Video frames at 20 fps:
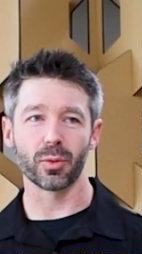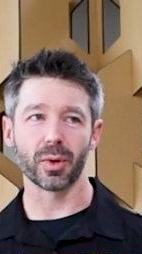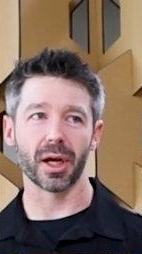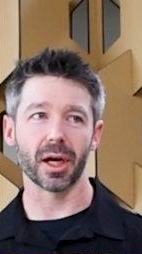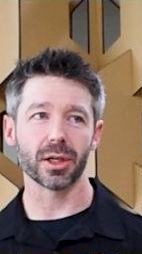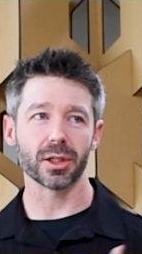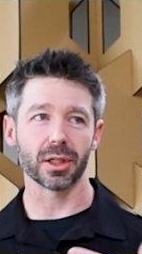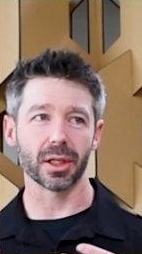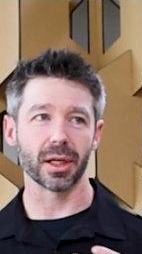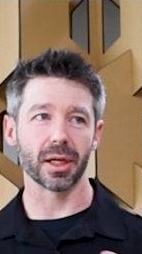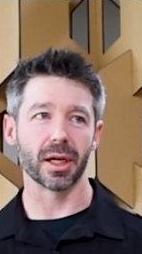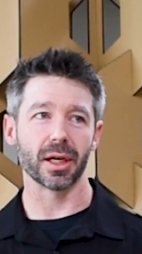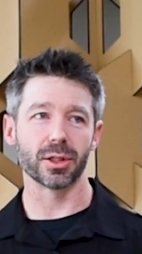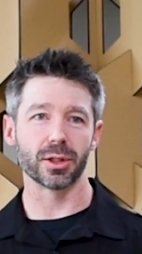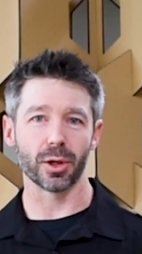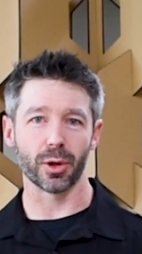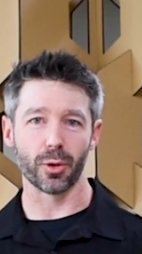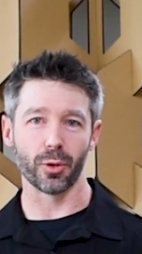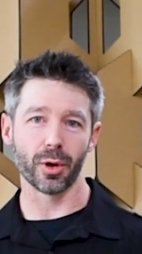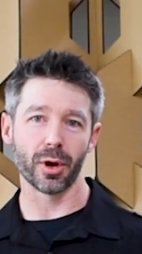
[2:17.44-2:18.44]
We actually get to
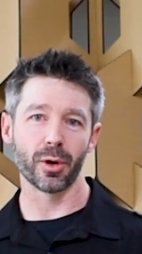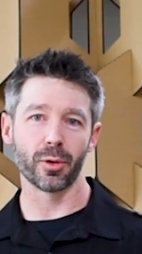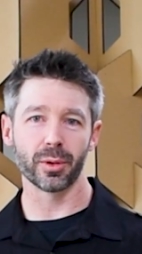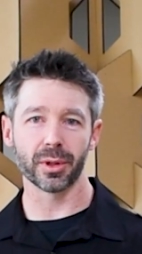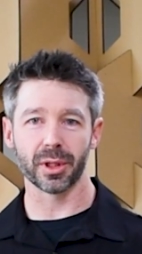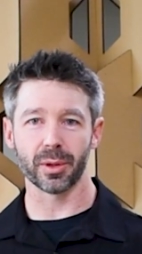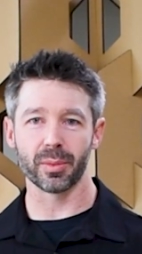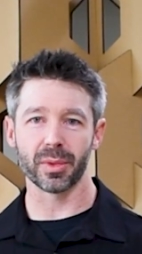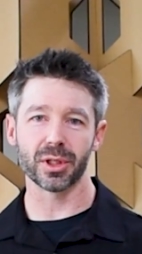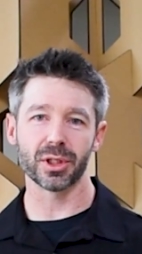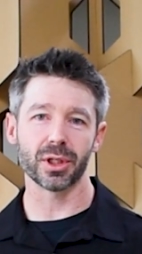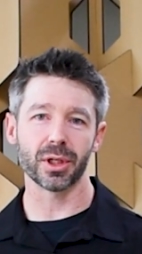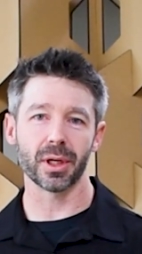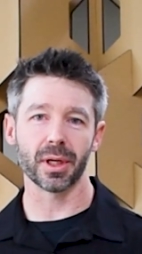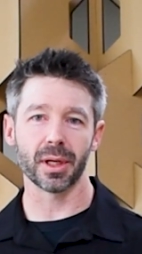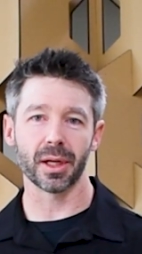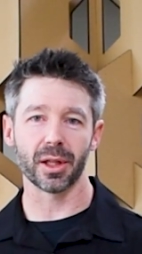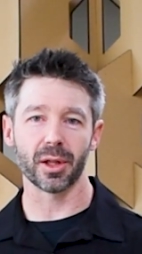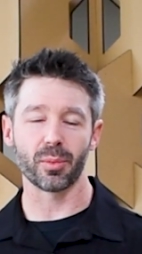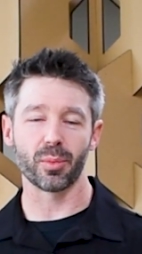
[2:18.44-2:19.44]
grow with the
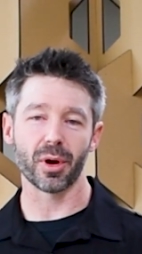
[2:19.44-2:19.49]
machine and the